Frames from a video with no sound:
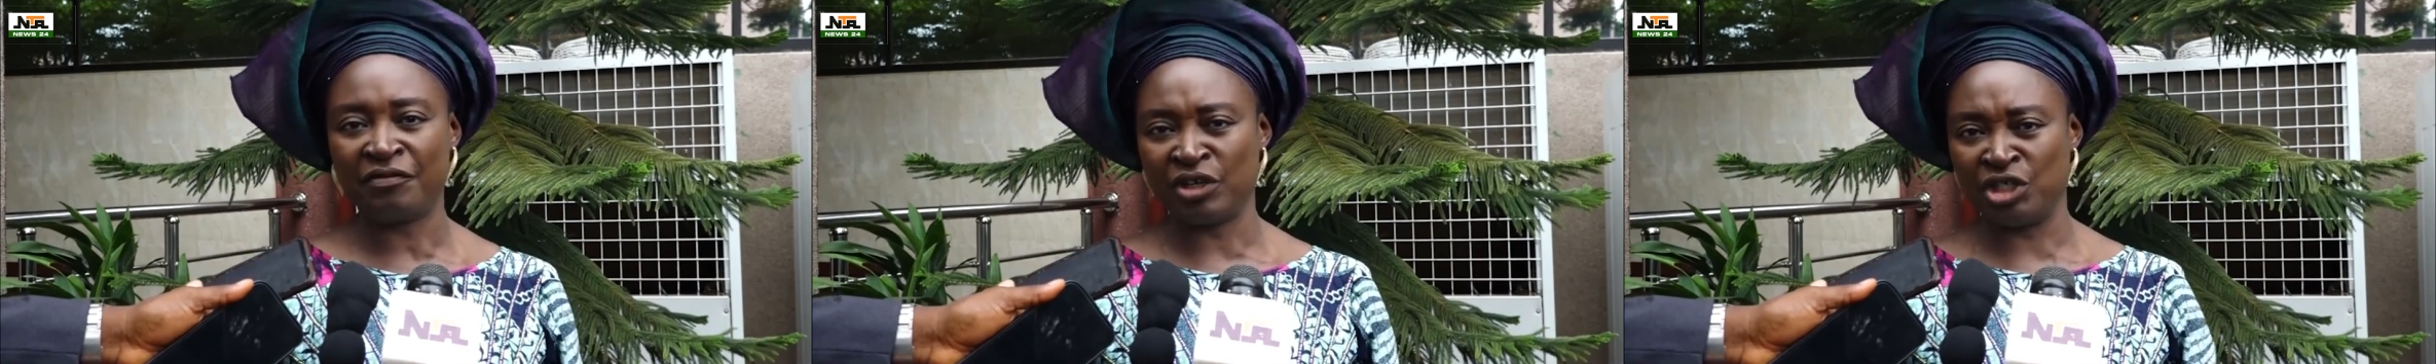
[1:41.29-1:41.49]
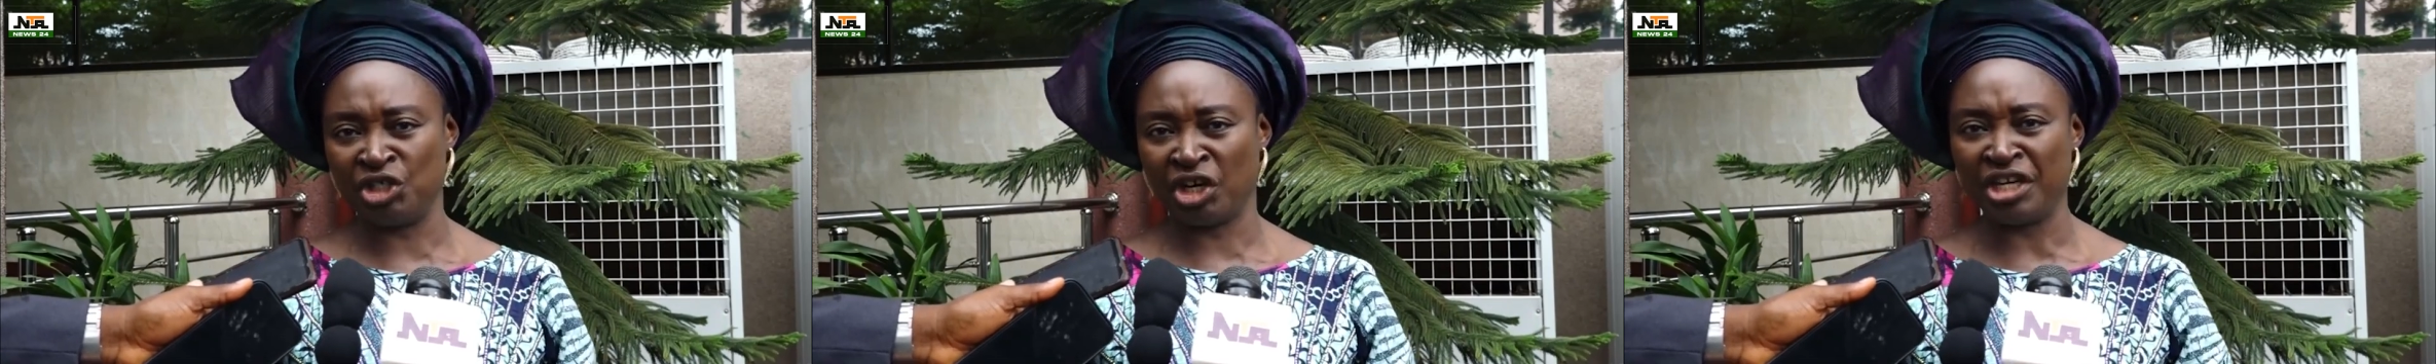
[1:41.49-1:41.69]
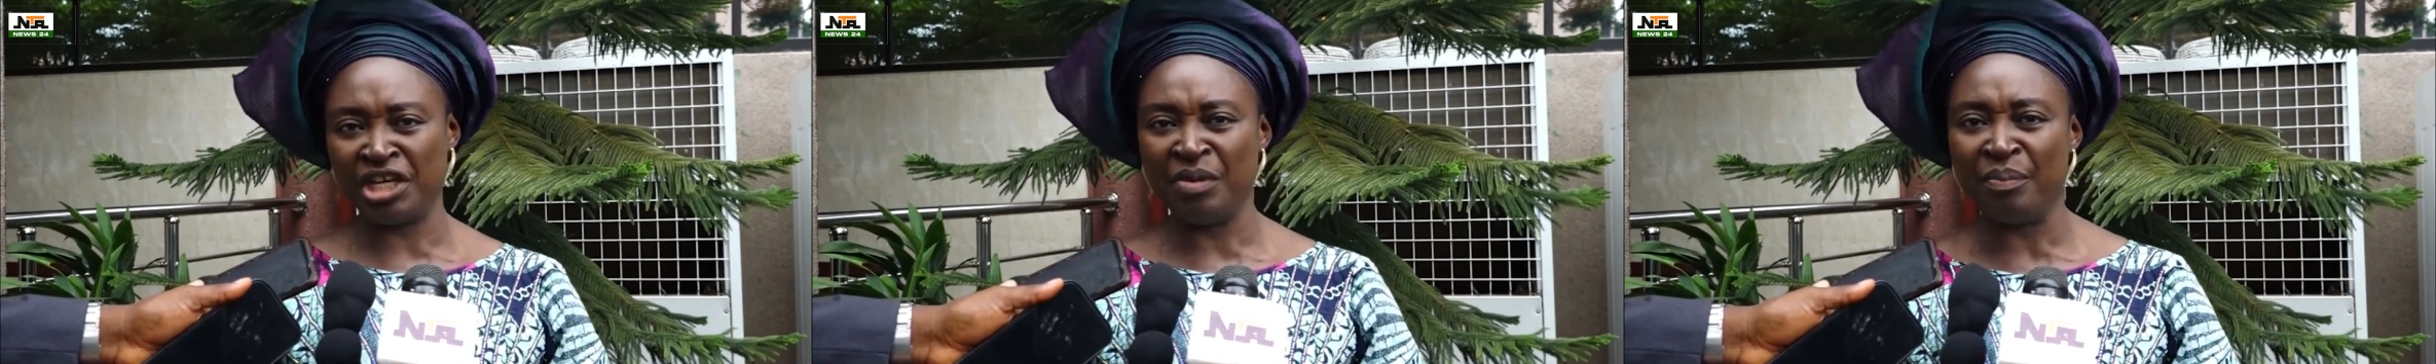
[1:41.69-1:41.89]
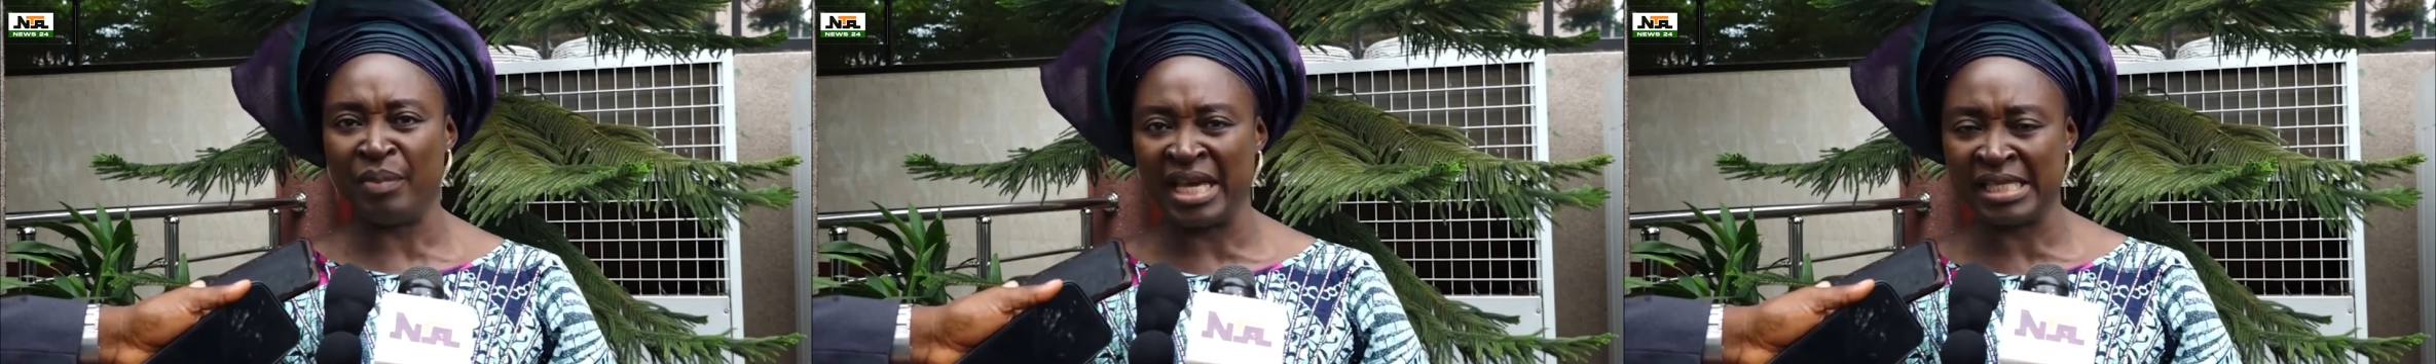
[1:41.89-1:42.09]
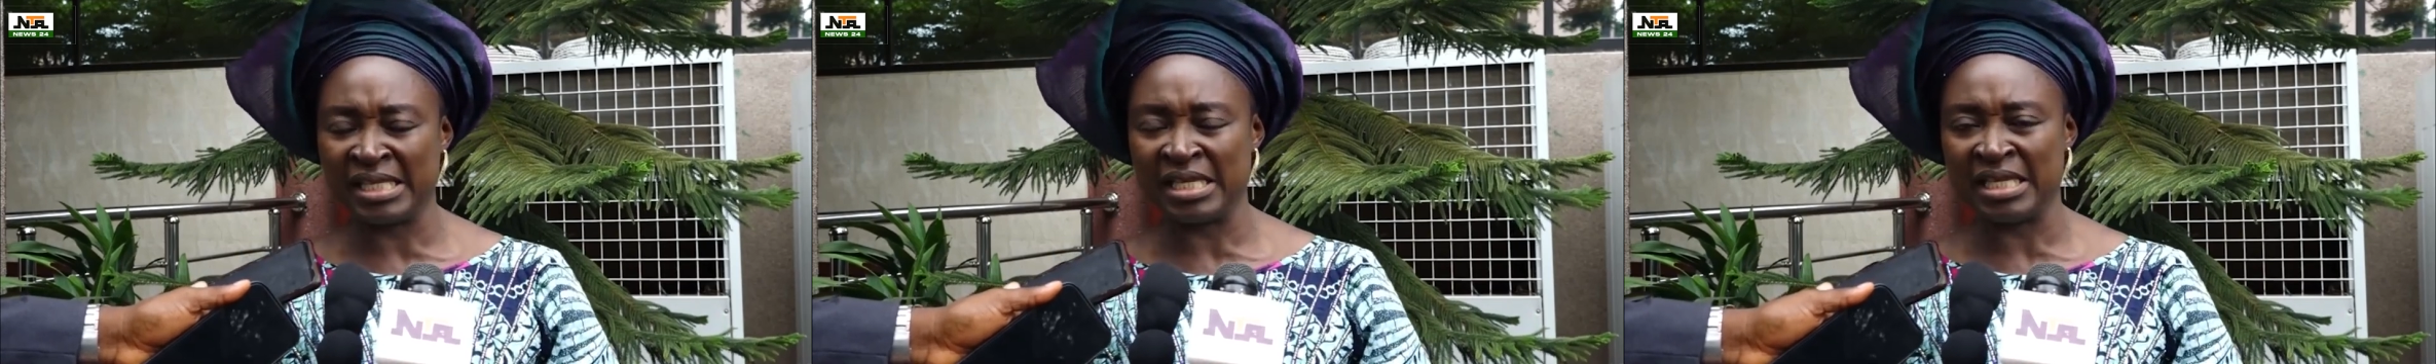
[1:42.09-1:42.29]
for journey
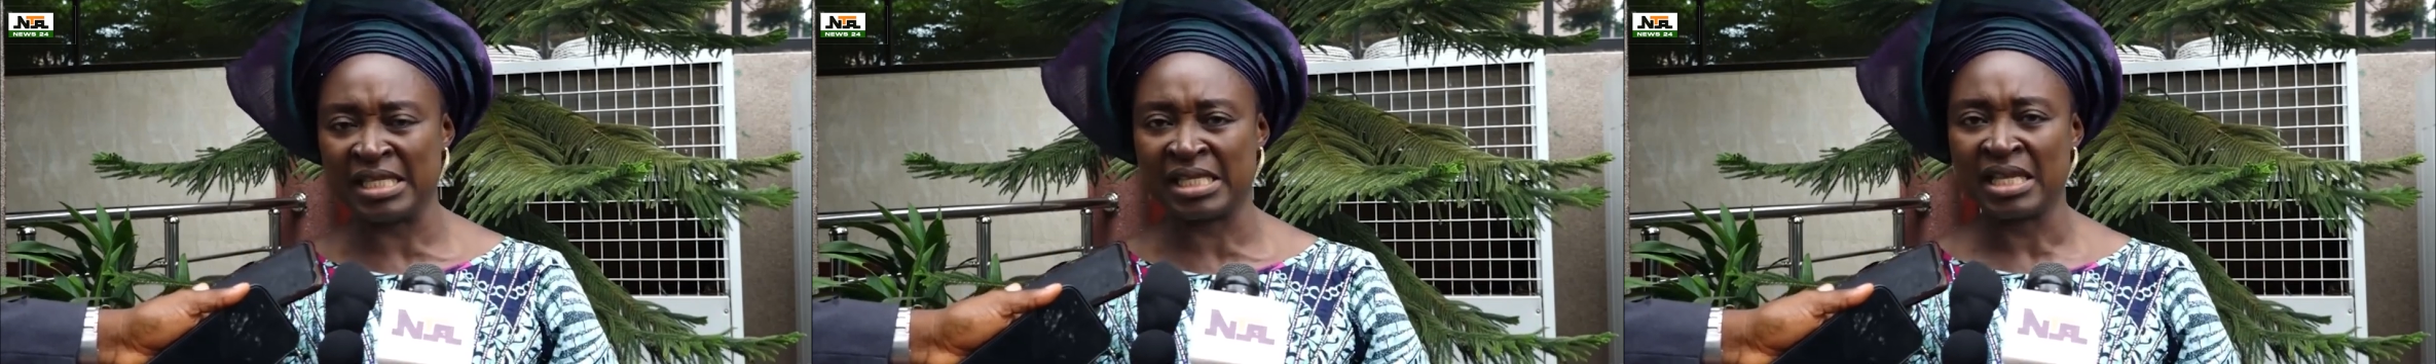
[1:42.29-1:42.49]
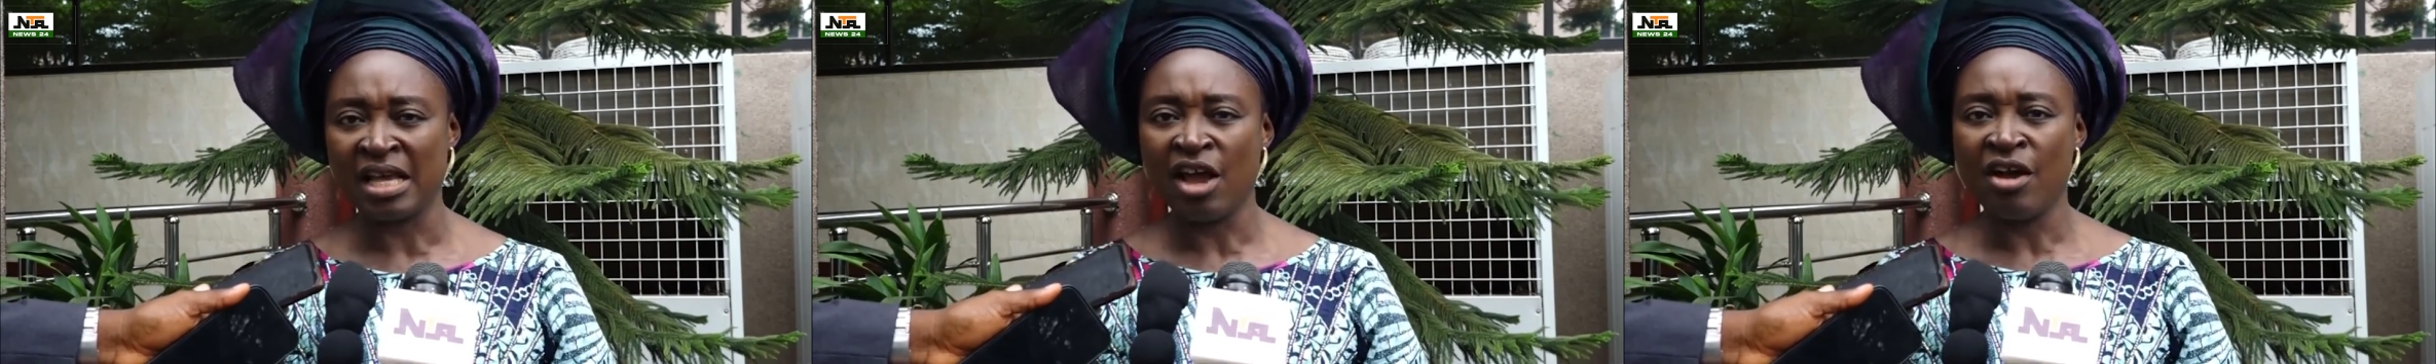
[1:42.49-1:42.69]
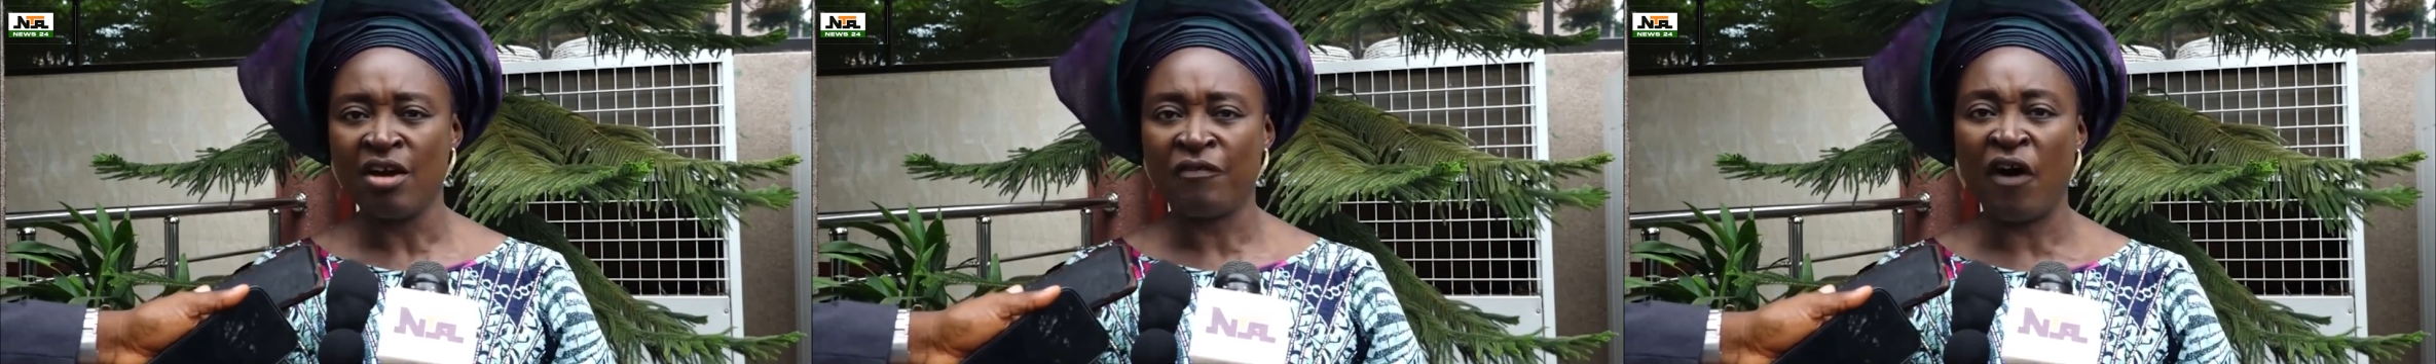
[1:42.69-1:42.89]
mercies,